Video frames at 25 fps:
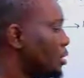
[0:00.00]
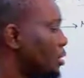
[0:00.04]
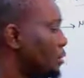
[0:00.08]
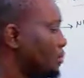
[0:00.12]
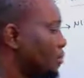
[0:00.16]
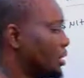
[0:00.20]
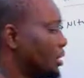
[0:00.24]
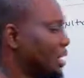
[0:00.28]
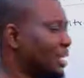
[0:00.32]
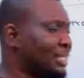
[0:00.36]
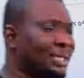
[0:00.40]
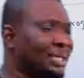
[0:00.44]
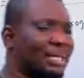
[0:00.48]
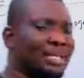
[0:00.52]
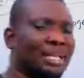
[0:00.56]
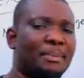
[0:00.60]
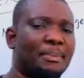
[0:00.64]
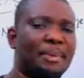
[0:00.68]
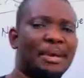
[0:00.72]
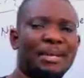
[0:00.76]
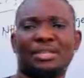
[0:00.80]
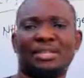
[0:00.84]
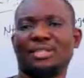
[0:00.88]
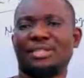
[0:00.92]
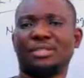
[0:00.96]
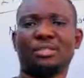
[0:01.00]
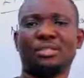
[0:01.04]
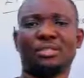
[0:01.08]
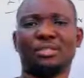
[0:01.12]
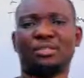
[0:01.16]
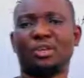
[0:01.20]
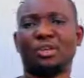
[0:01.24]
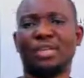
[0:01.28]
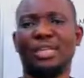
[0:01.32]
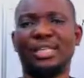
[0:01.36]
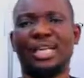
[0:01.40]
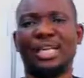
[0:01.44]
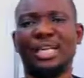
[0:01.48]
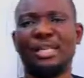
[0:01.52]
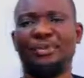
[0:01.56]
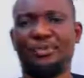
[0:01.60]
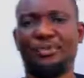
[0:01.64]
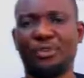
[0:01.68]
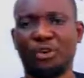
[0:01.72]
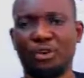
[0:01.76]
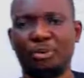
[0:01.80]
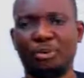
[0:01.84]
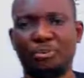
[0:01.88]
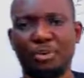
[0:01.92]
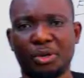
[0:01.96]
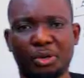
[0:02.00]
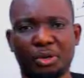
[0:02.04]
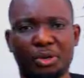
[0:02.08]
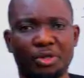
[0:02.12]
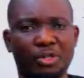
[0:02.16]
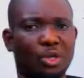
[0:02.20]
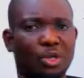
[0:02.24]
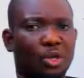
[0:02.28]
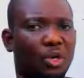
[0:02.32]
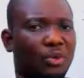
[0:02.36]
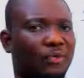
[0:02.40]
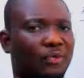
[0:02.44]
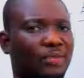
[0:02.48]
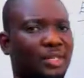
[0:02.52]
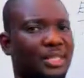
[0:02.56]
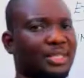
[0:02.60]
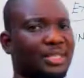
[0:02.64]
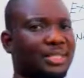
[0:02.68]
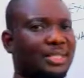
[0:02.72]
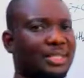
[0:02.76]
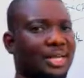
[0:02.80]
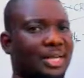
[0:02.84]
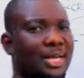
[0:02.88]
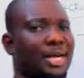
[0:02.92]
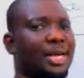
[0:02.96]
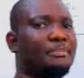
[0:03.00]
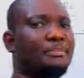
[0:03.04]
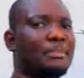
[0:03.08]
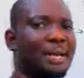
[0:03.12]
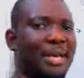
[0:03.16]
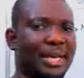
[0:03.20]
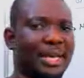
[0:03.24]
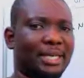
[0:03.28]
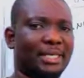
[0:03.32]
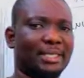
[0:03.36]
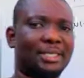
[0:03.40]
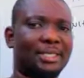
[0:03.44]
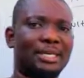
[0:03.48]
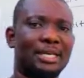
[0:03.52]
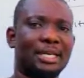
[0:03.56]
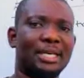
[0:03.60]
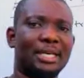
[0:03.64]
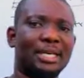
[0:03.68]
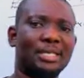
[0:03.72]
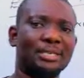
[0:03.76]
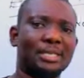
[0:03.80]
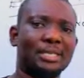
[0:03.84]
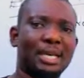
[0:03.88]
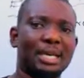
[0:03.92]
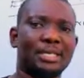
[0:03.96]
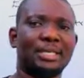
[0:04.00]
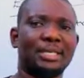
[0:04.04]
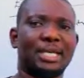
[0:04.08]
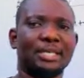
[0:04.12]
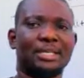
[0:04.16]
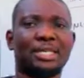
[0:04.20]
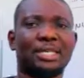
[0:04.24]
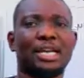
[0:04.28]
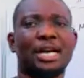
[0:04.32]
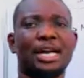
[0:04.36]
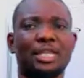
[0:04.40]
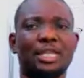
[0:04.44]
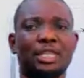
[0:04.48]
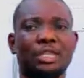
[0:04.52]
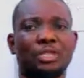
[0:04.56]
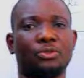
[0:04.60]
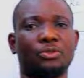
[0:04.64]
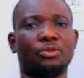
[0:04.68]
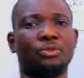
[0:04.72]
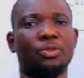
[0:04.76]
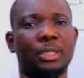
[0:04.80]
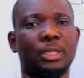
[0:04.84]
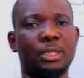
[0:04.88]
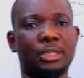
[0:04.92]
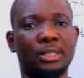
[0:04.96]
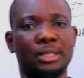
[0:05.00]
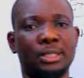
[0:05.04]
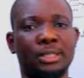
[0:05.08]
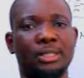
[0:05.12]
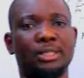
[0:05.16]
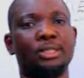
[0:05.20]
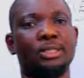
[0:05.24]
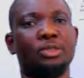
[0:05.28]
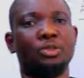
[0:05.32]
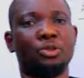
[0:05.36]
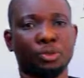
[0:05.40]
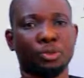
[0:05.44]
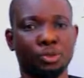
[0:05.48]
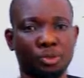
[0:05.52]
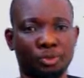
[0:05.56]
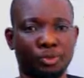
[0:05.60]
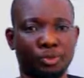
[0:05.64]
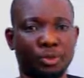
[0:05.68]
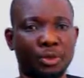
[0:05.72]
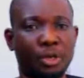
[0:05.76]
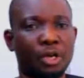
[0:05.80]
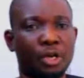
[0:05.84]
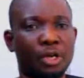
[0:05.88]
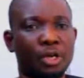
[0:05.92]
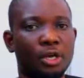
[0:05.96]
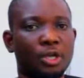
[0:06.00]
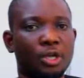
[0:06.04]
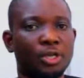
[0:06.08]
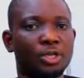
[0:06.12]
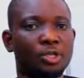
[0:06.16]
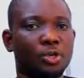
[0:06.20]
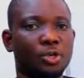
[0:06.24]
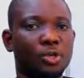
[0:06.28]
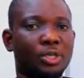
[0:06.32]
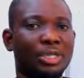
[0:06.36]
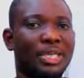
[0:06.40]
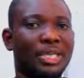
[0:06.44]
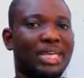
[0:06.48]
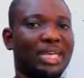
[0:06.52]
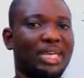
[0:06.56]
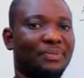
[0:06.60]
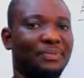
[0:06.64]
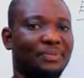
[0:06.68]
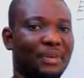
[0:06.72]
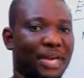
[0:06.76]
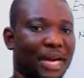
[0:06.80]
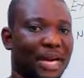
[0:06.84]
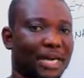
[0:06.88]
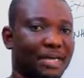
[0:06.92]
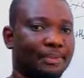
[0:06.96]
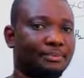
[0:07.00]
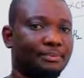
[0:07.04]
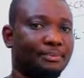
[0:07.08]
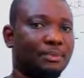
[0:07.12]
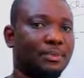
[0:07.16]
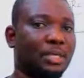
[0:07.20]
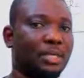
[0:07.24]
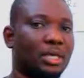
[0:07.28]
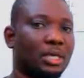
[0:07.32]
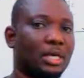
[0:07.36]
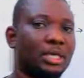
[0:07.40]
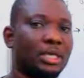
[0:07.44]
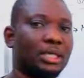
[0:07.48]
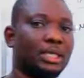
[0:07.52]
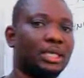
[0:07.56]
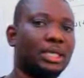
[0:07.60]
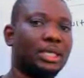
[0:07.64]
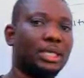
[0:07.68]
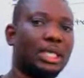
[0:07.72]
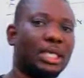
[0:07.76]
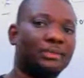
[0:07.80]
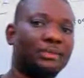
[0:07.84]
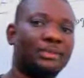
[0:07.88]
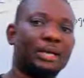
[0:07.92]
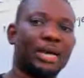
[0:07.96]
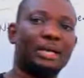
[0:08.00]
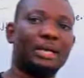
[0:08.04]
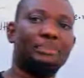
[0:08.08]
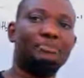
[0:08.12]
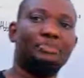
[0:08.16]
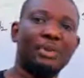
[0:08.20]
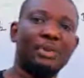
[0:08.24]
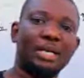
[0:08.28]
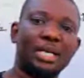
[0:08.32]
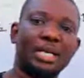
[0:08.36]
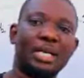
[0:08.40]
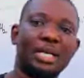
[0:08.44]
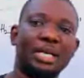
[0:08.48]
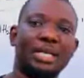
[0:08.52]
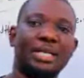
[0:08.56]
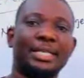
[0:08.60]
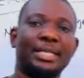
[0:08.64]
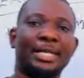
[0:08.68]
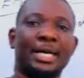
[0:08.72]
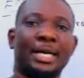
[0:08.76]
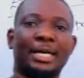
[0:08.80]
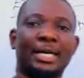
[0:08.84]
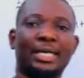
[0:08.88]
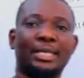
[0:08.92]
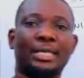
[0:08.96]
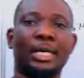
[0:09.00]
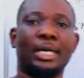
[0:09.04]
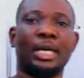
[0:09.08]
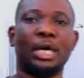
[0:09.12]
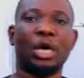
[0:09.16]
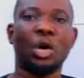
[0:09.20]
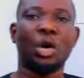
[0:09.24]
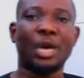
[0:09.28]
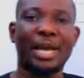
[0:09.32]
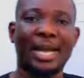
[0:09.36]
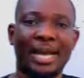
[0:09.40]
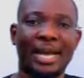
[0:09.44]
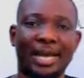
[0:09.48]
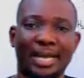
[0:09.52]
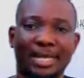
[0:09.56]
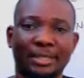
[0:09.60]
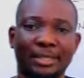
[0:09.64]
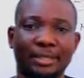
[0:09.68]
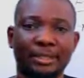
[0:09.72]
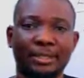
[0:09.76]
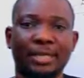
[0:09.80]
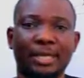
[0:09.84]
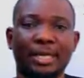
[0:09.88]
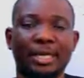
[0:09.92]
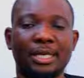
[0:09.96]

But excess amino acid is not stored in any form because of this amine that is attached to this group. So the liver being an organ